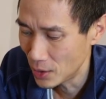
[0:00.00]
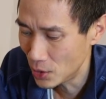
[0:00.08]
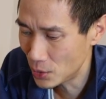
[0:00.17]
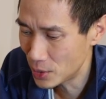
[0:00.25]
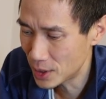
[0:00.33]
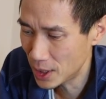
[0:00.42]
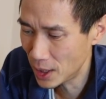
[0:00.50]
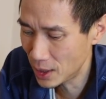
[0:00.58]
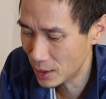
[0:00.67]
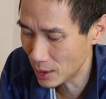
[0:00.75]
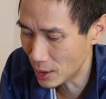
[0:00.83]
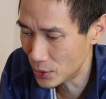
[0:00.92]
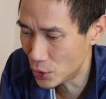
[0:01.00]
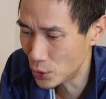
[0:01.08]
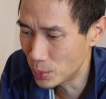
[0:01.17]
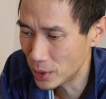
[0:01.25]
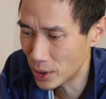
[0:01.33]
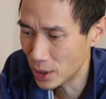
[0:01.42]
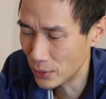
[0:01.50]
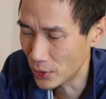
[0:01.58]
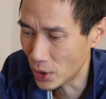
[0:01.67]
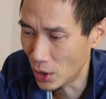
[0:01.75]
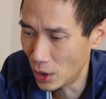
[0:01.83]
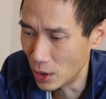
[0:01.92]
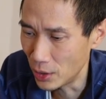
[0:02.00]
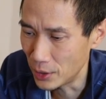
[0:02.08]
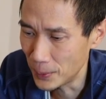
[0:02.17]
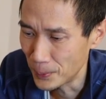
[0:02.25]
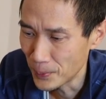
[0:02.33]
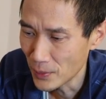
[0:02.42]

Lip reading: you can take a duplicate of a card